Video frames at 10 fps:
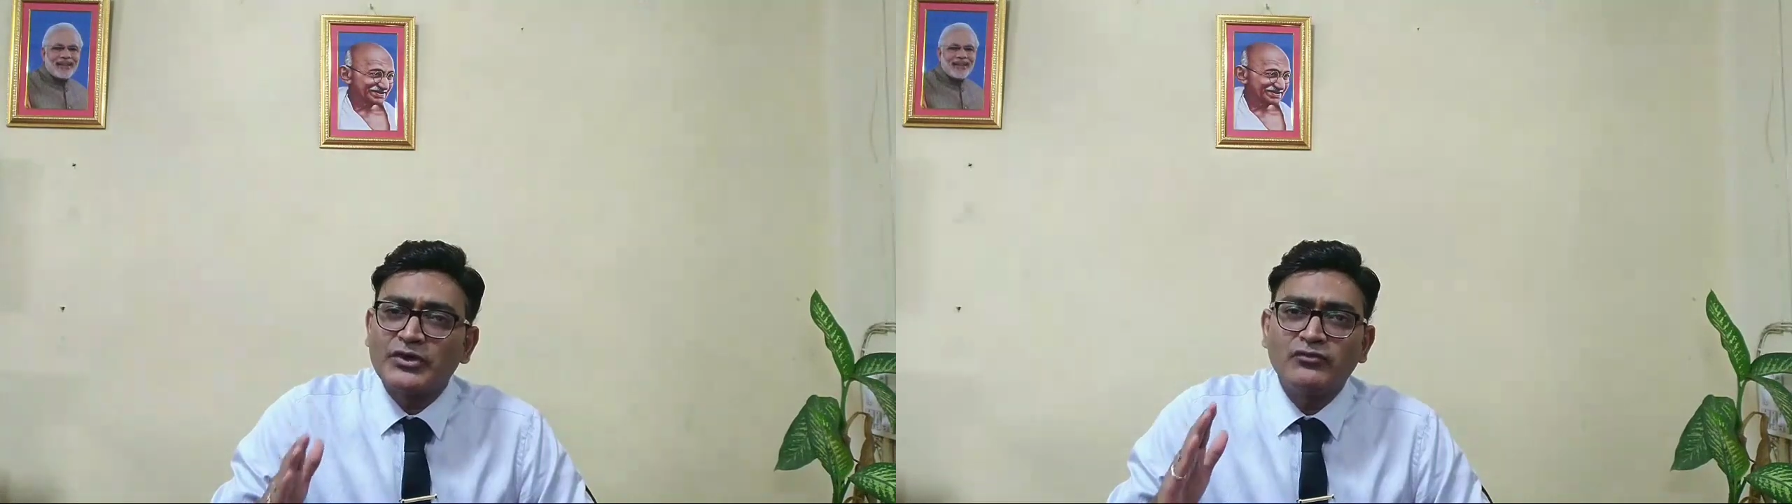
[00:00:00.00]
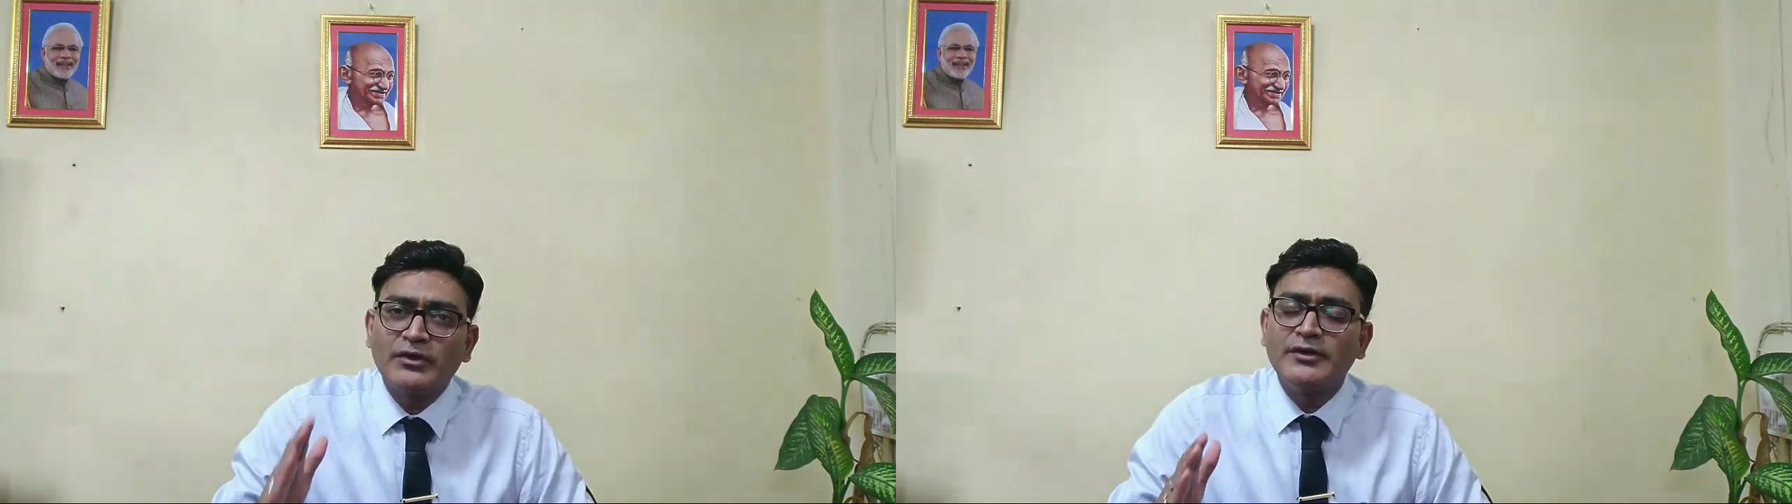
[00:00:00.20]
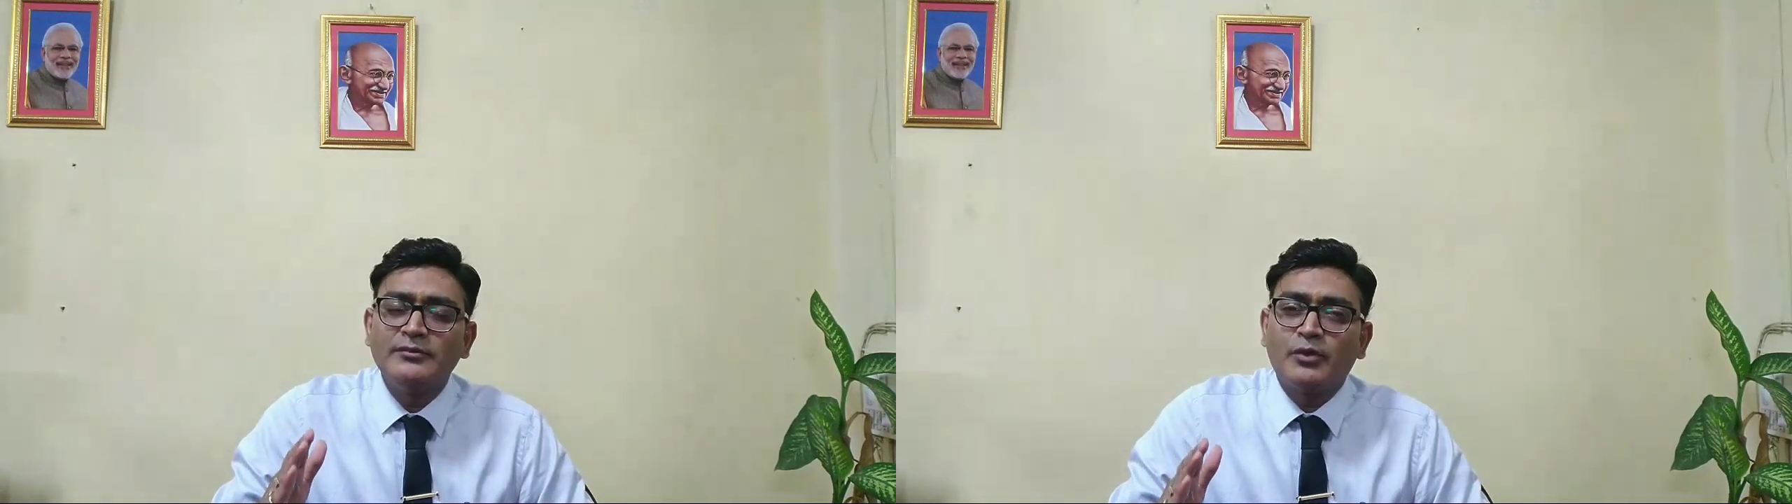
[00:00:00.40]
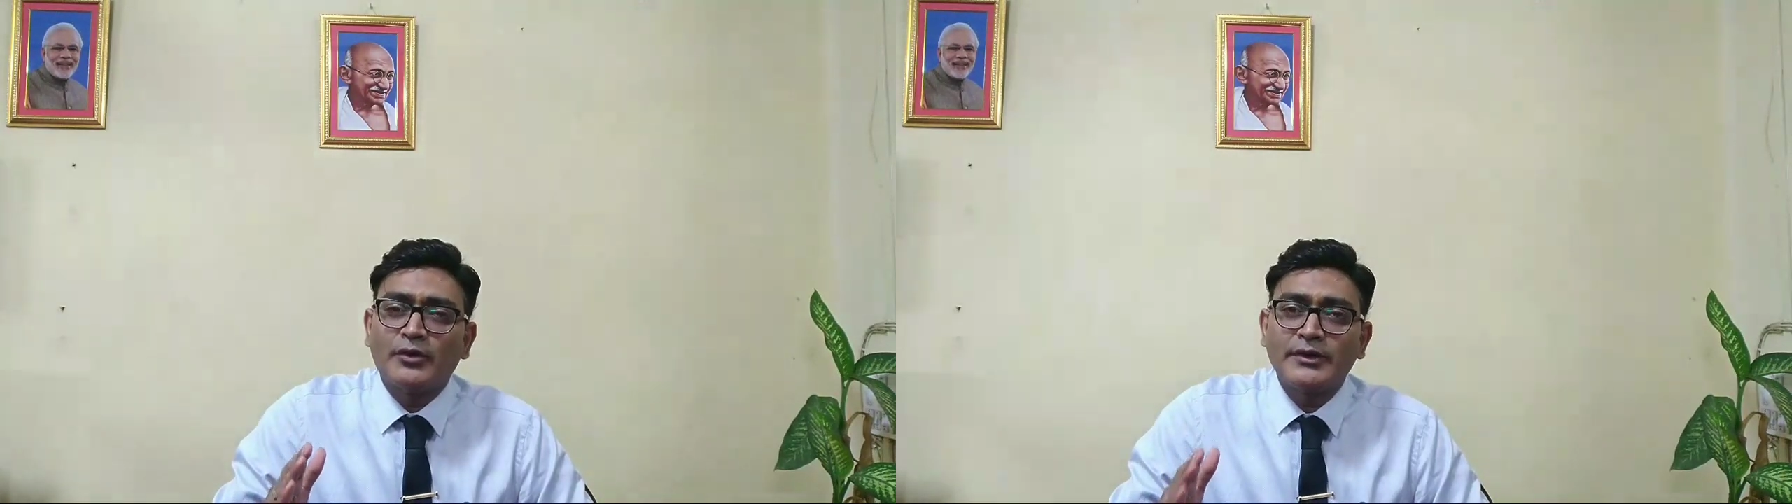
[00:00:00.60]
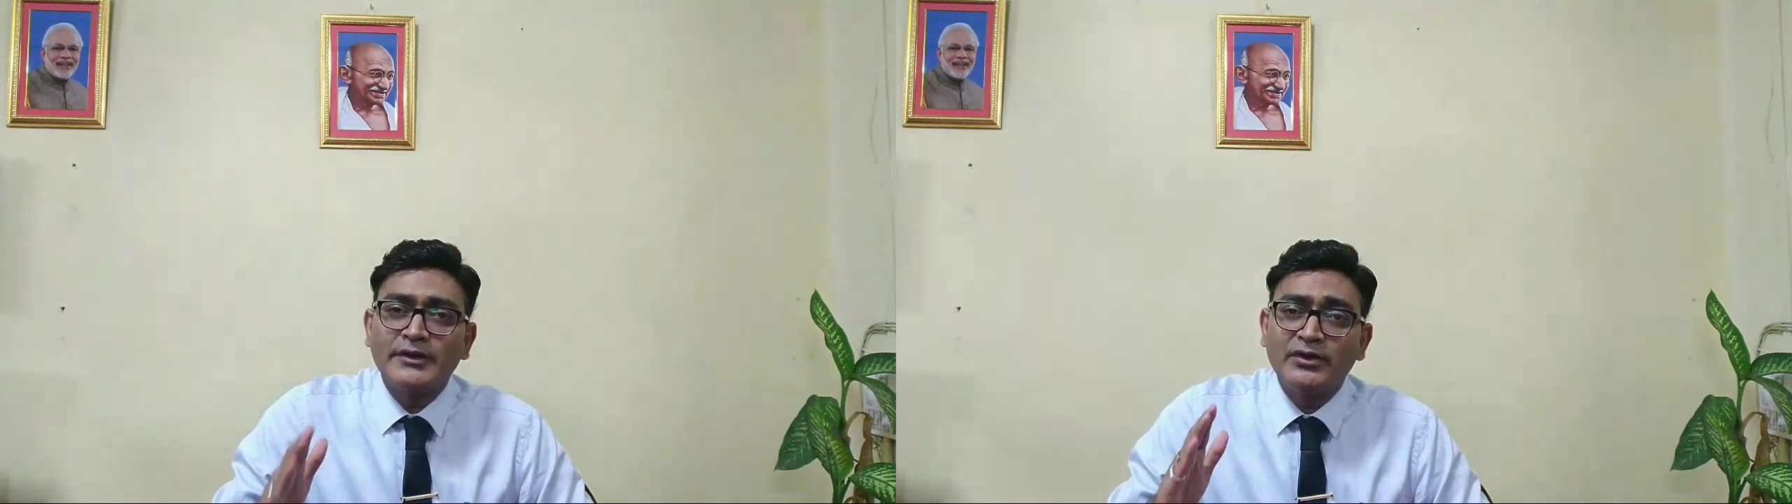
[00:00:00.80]
very
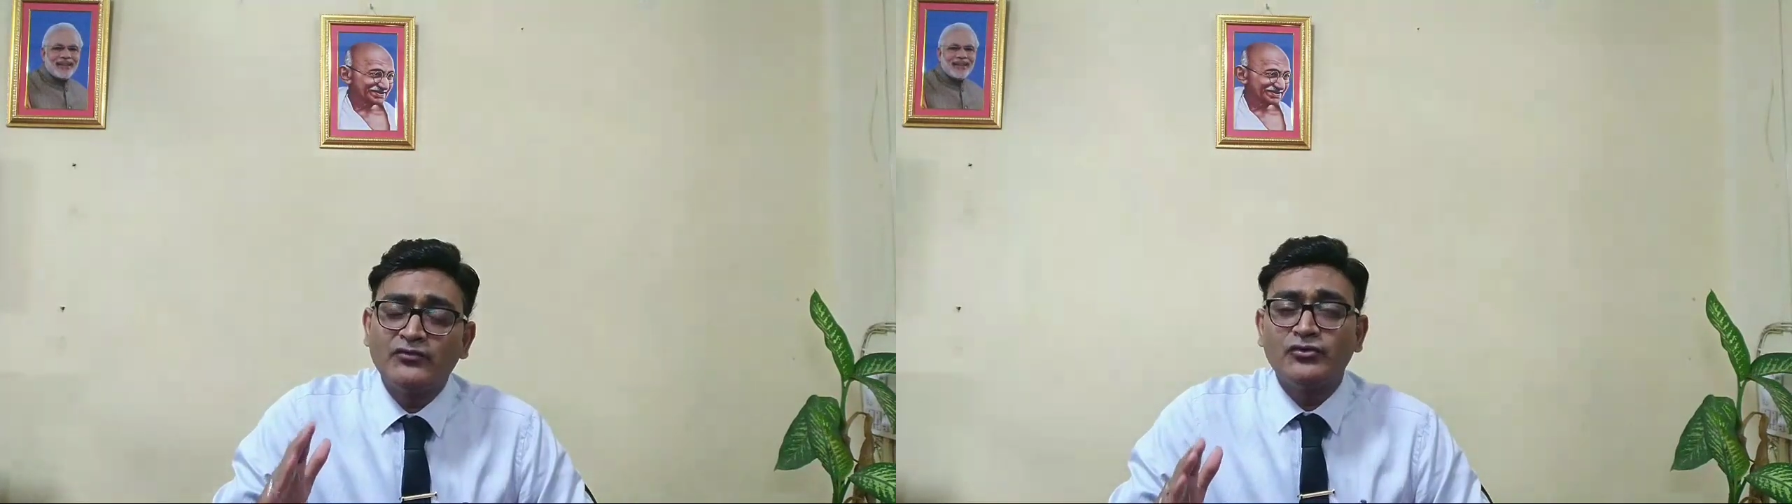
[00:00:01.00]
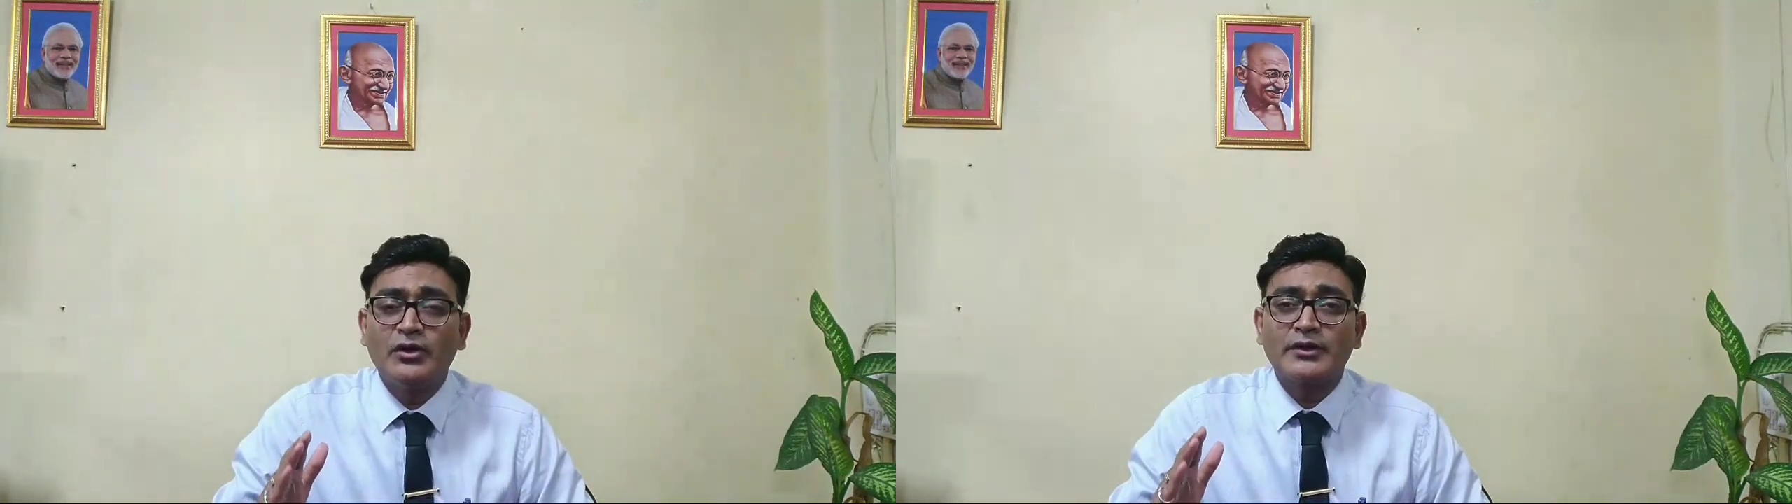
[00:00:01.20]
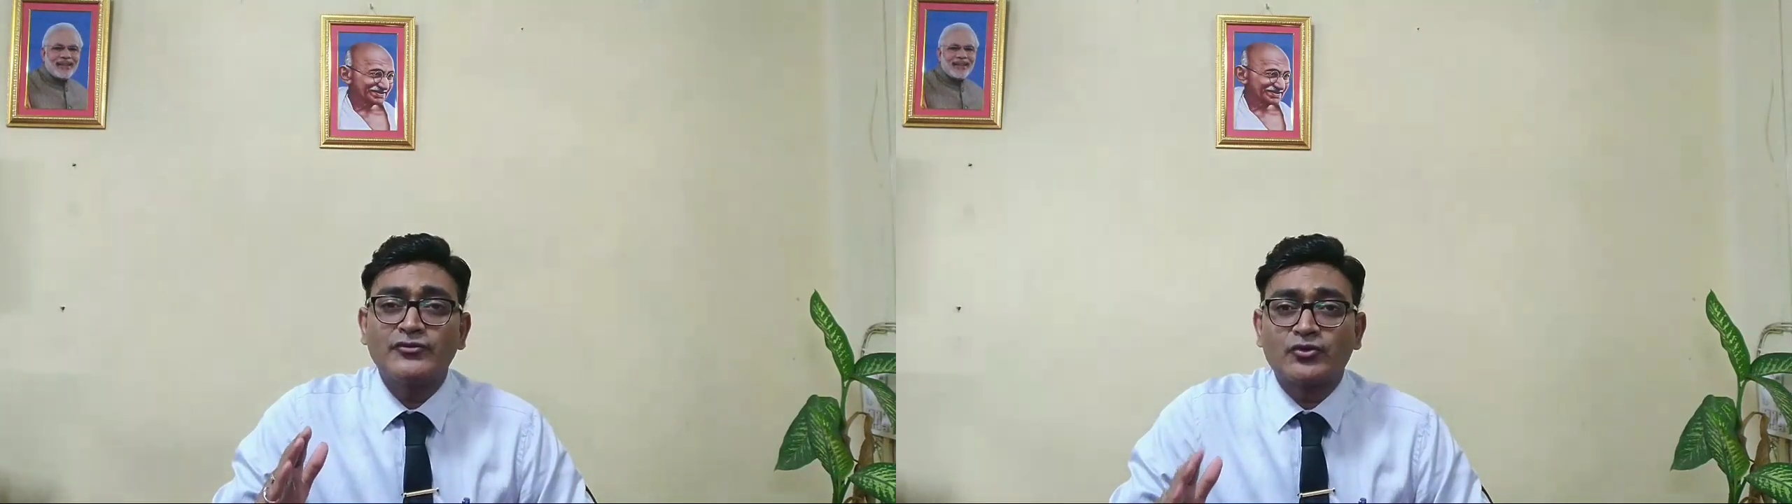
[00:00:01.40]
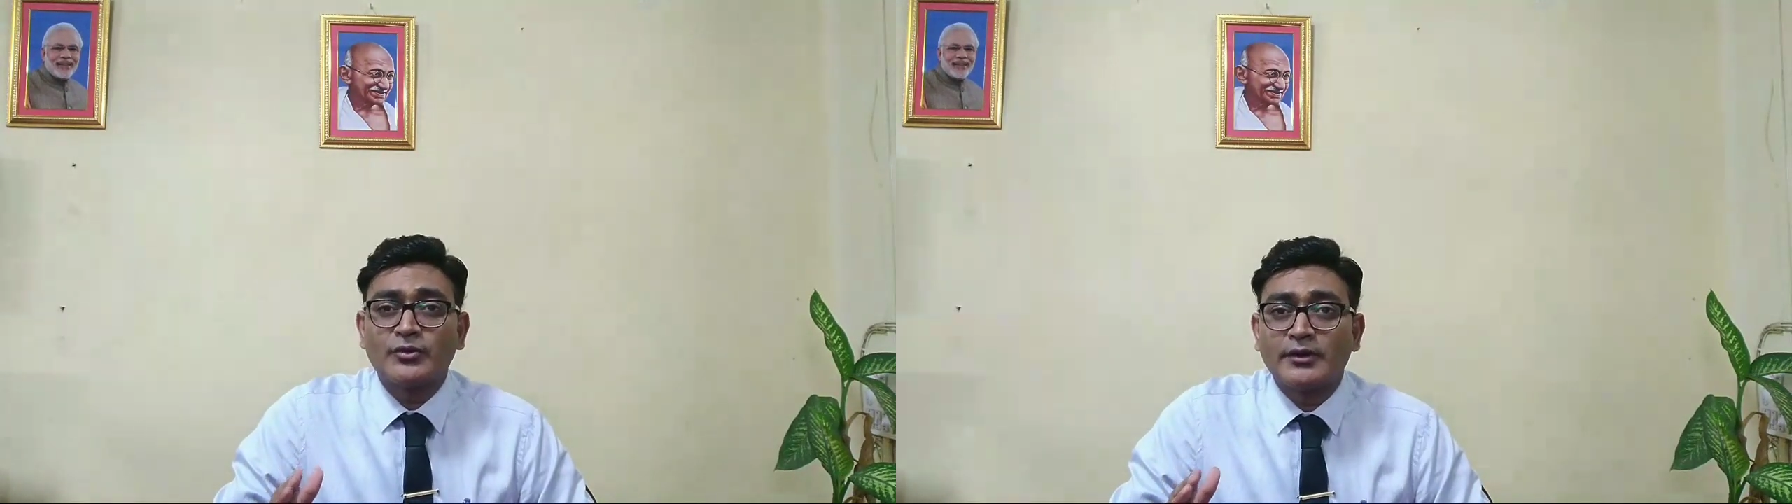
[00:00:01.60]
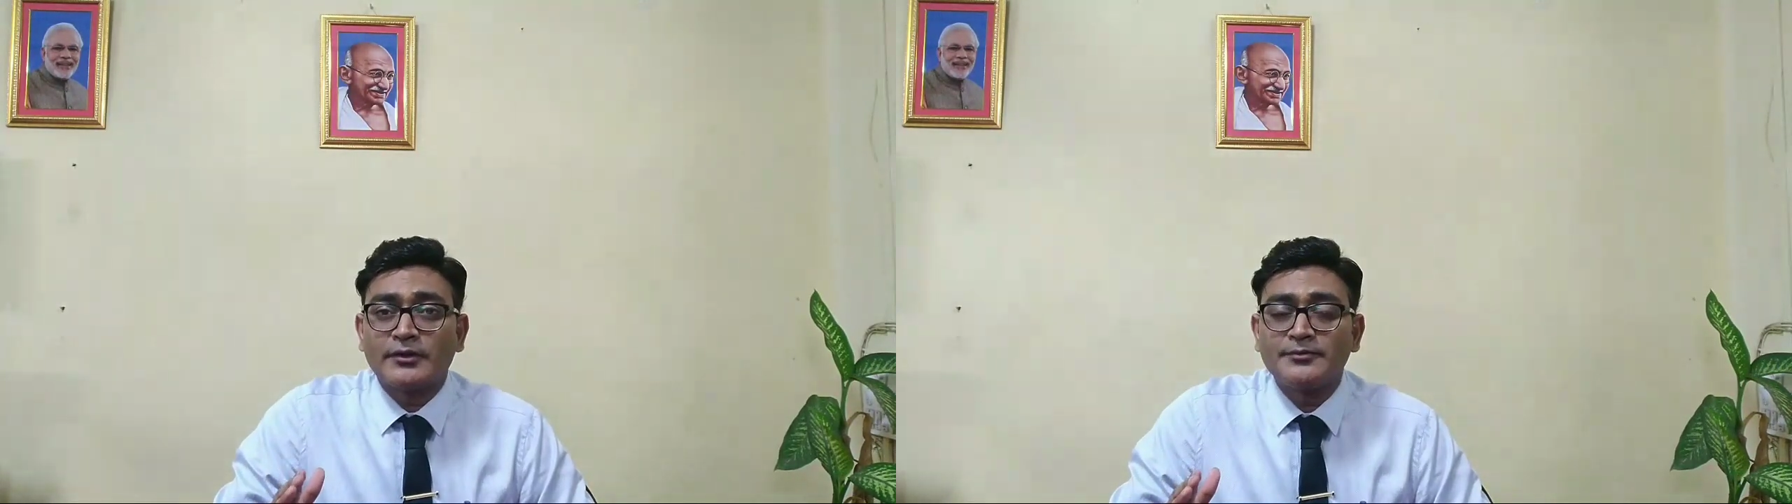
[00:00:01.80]
important if you are a
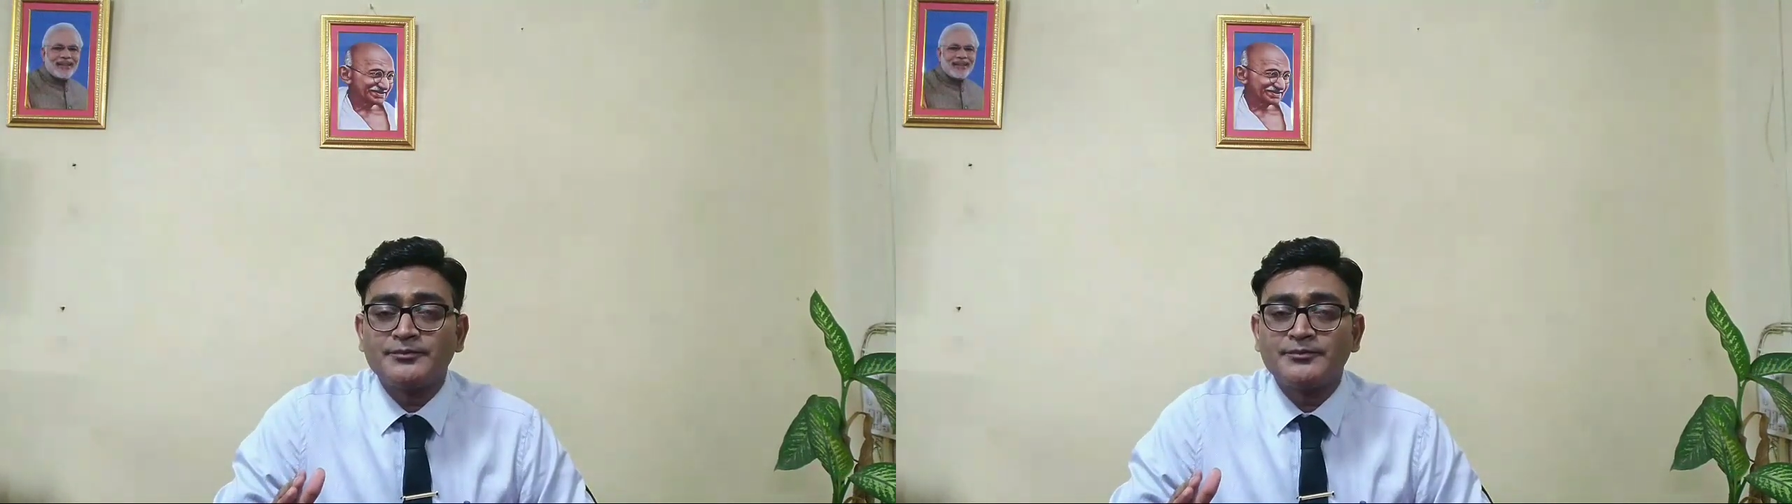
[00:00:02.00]
student.